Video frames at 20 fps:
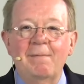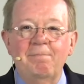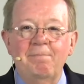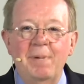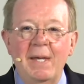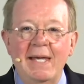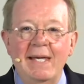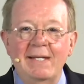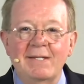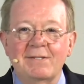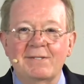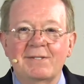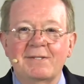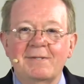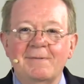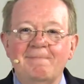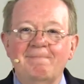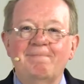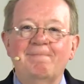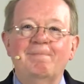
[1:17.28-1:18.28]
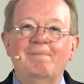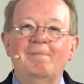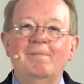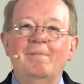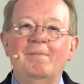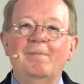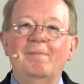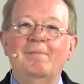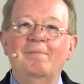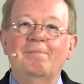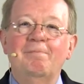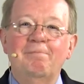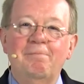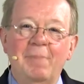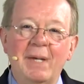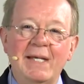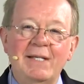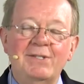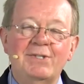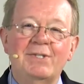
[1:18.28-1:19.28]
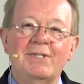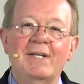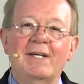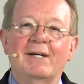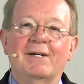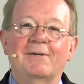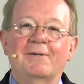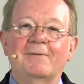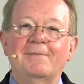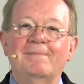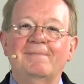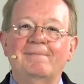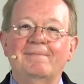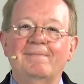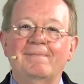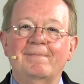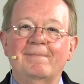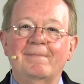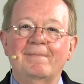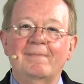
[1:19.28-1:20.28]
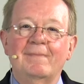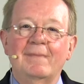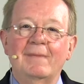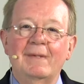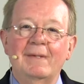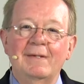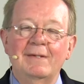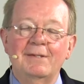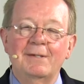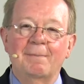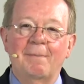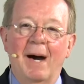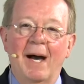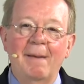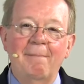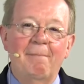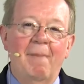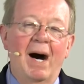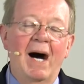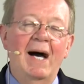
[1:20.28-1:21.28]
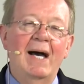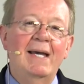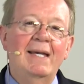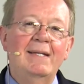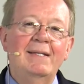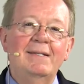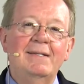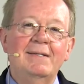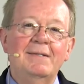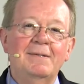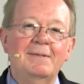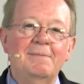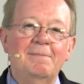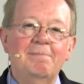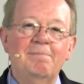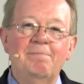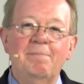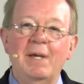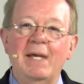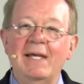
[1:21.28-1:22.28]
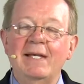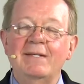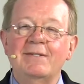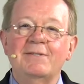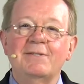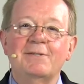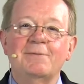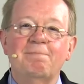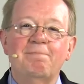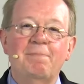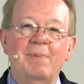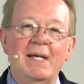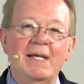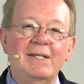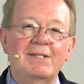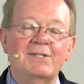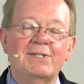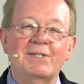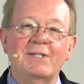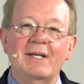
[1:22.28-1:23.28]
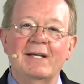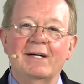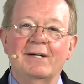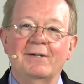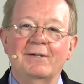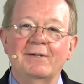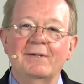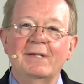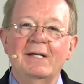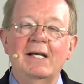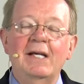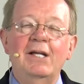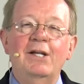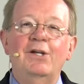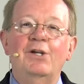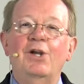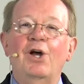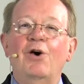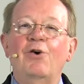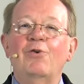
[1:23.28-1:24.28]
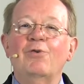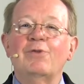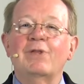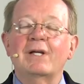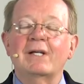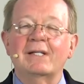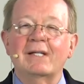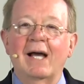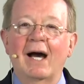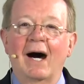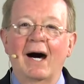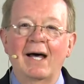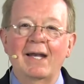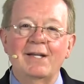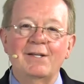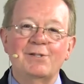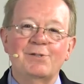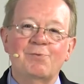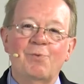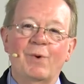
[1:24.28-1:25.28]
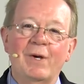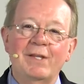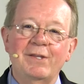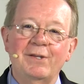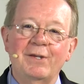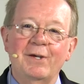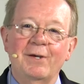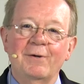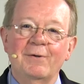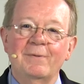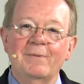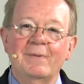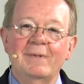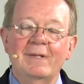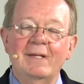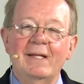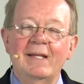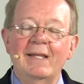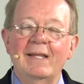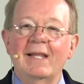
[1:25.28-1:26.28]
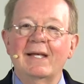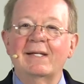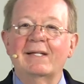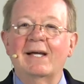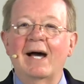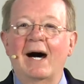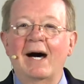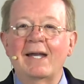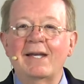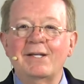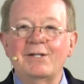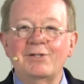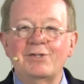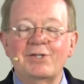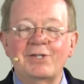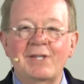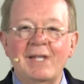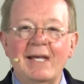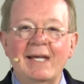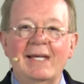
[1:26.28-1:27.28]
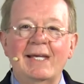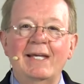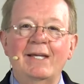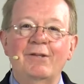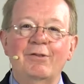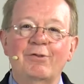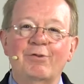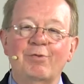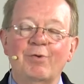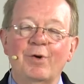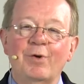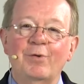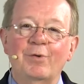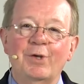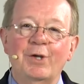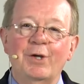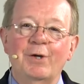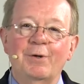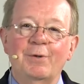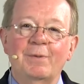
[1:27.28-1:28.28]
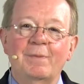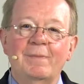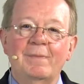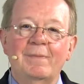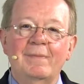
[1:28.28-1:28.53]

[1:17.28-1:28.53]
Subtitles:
Peace, be still. To my mind, peace, be still. Know that God is with you, that God is thinking through you.